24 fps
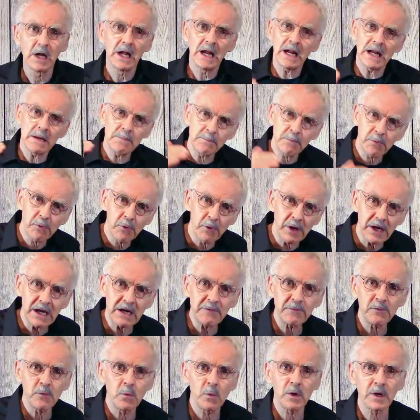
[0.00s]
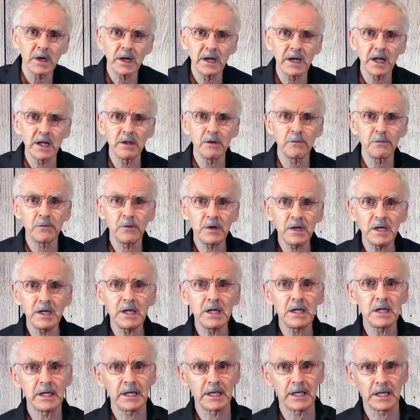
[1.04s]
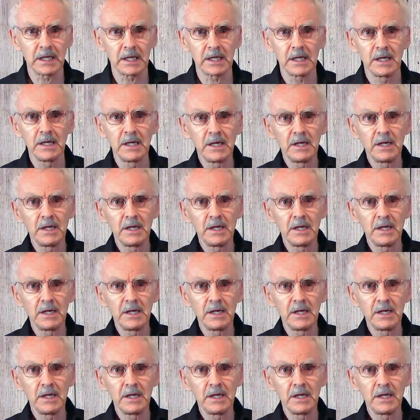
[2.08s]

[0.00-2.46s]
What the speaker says: and pray for one another for healing.